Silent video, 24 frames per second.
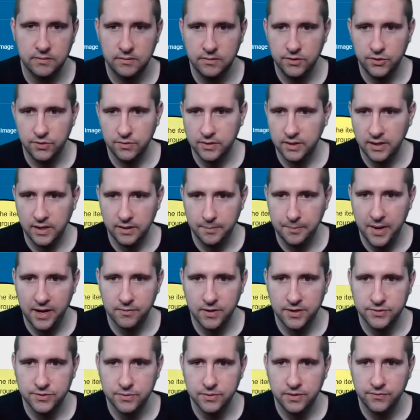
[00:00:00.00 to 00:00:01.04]
You can add a
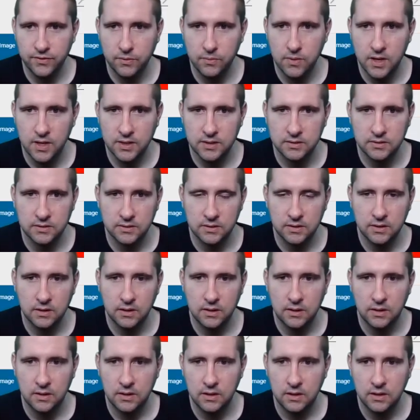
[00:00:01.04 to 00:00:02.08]
background to it if you want.
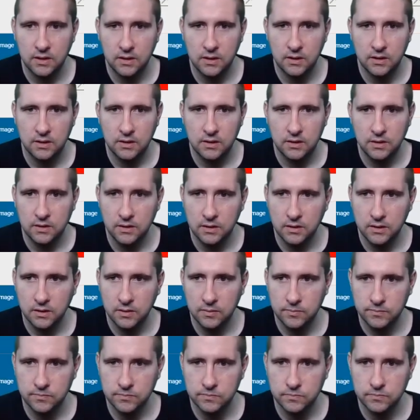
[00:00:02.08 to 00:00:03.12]

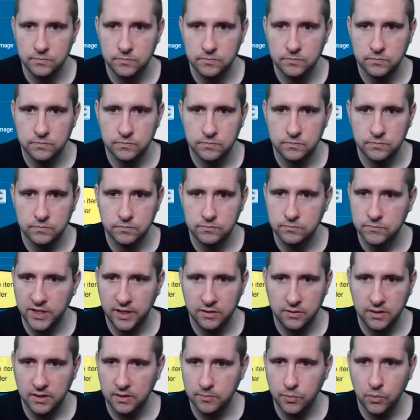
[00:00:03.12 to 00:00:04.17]
Again, you
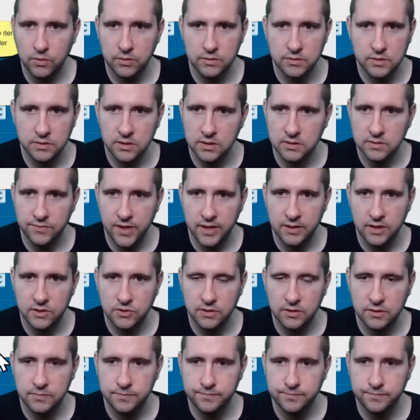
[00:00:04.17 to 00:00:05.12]
can add borders and things of that nature.